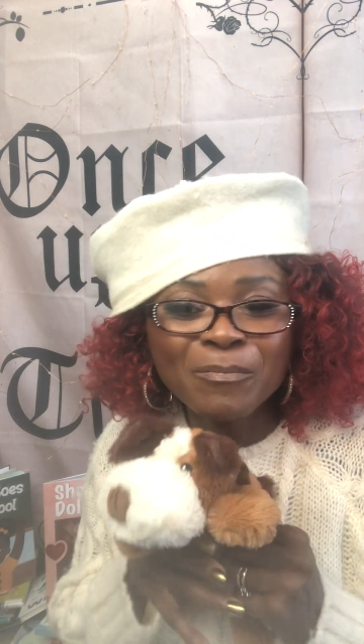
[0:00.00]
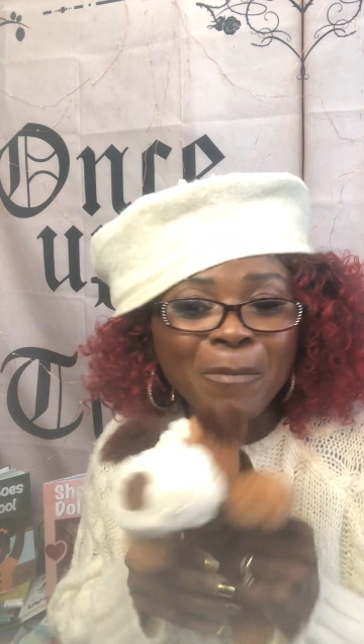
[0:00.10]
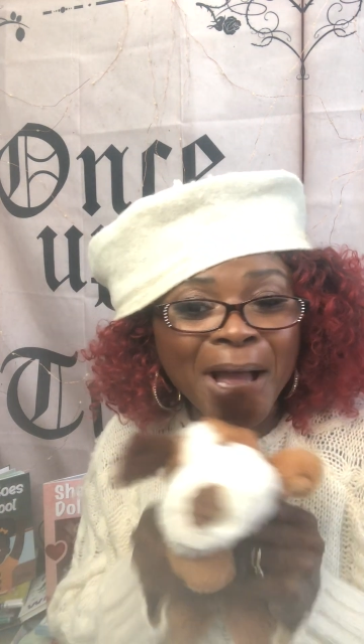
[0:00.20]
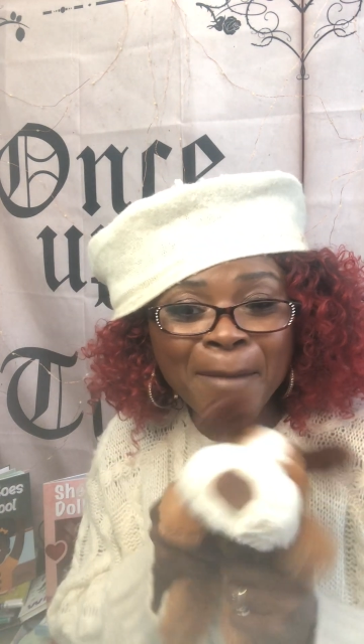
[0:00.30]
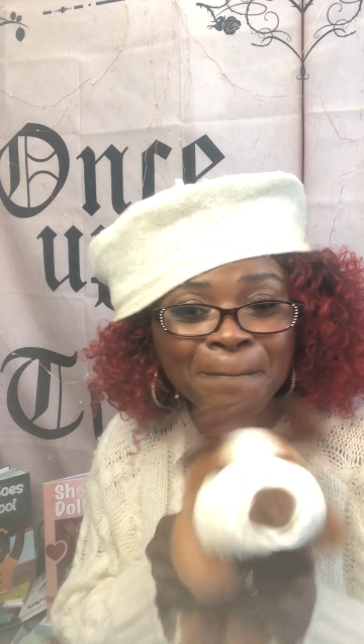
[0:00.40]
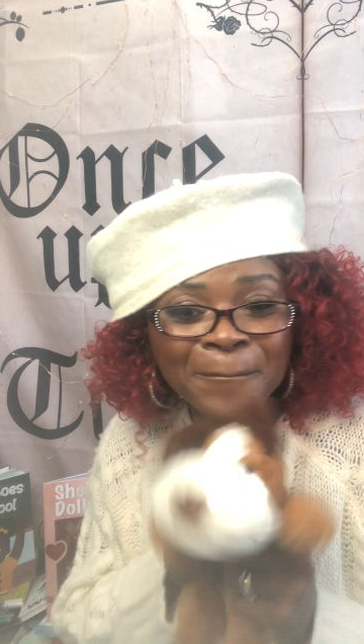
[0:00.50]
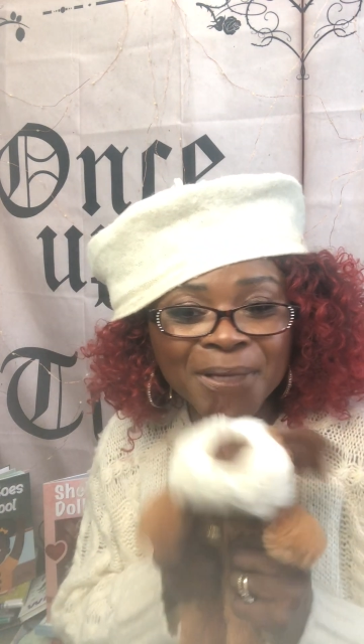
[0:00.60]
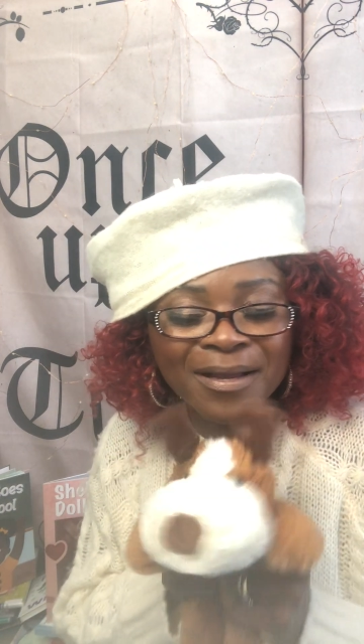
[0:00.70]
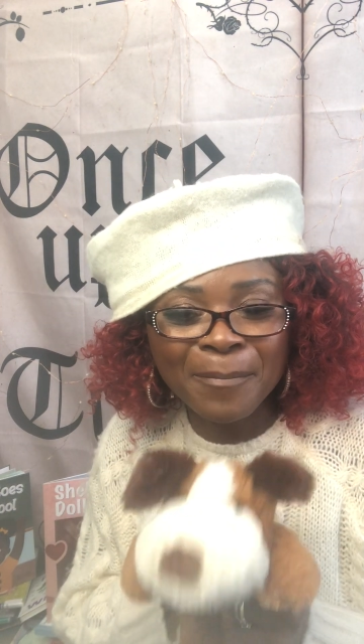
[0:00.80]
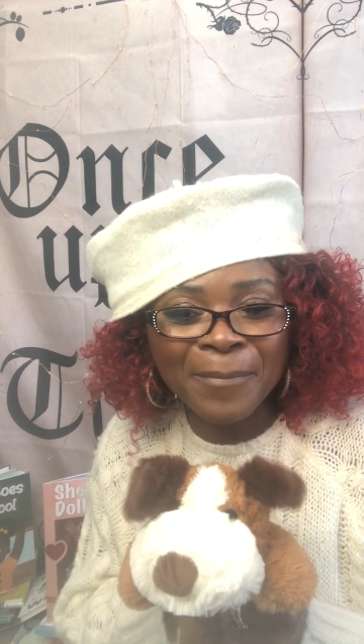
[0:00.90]
my
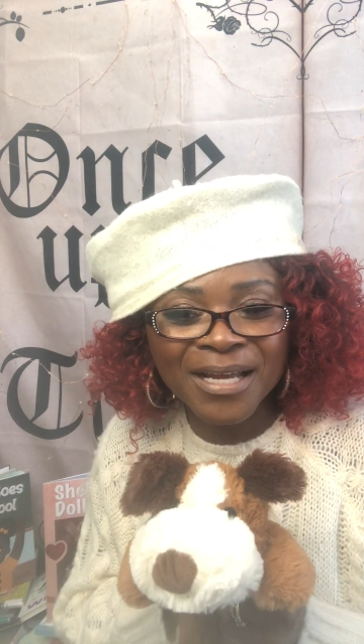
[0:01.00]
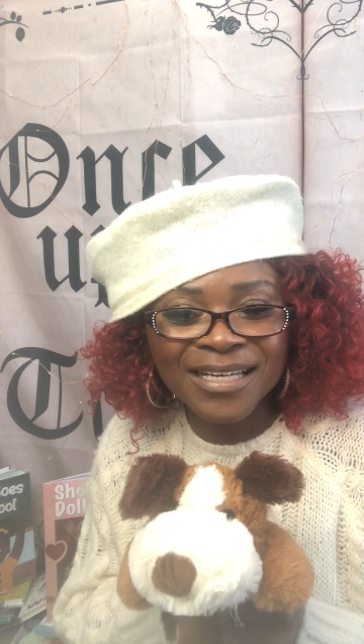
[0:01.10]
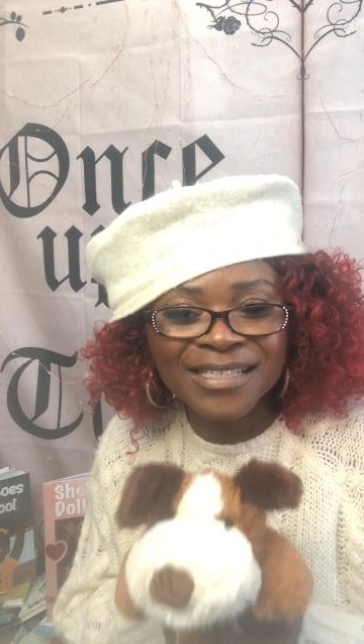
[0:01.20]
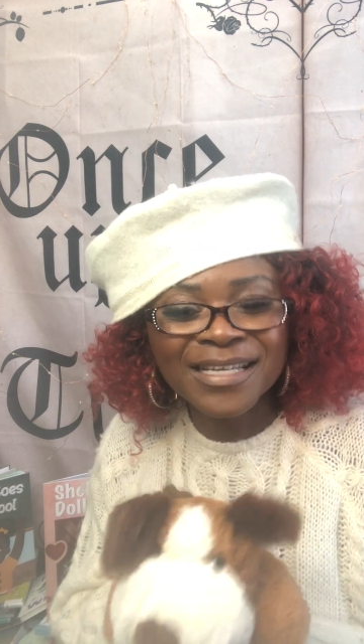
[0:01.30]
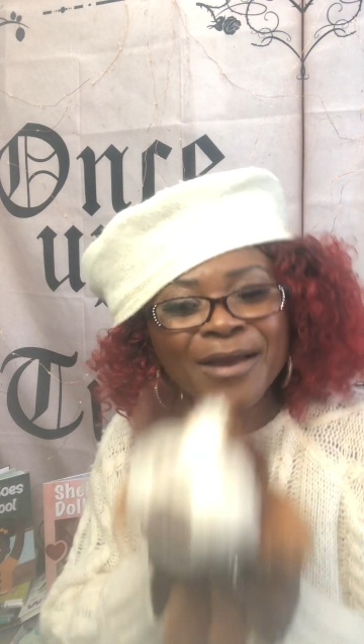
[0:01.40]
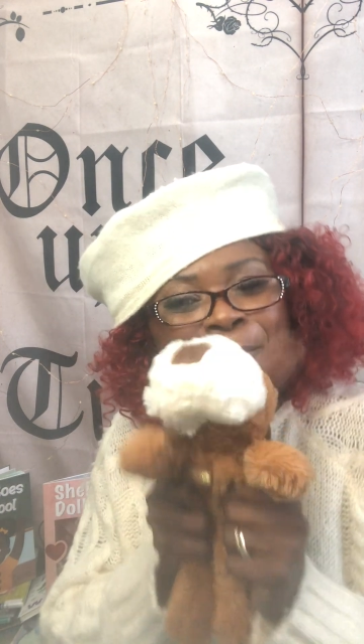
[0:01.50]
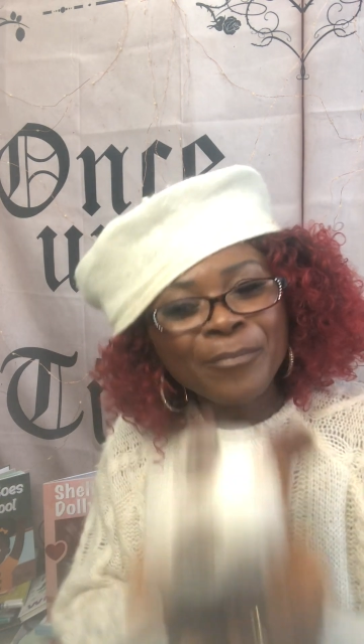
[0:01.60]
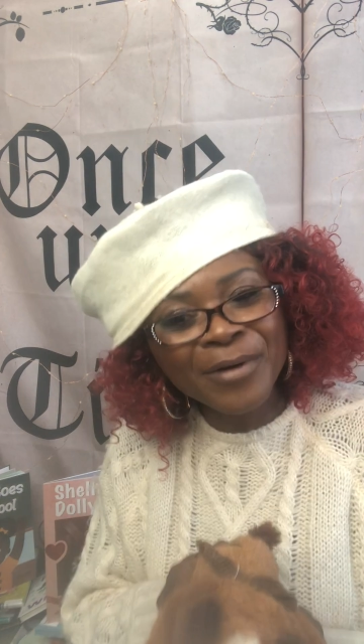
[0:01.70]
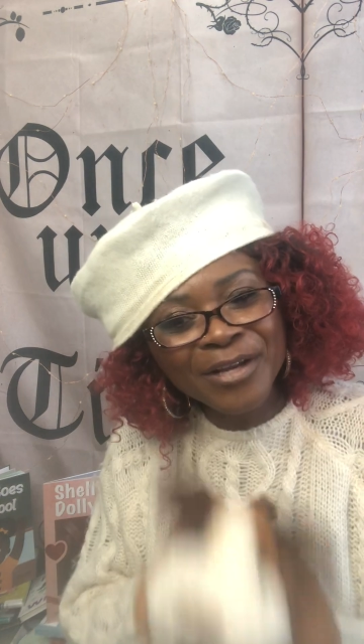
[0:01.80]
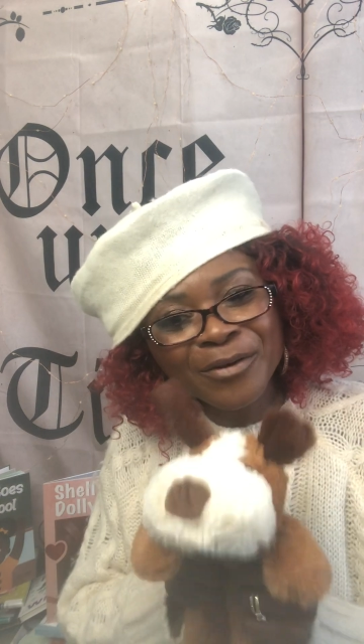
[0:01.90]
book buddies.
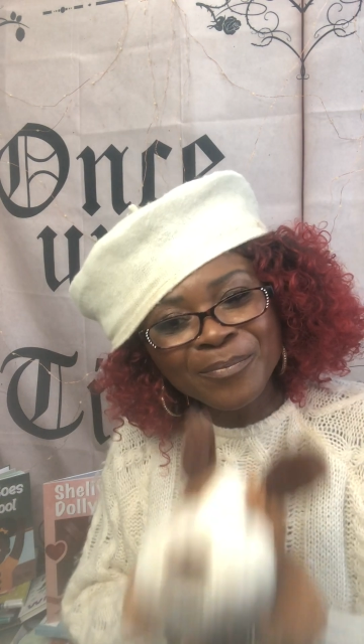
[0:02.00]
Bring your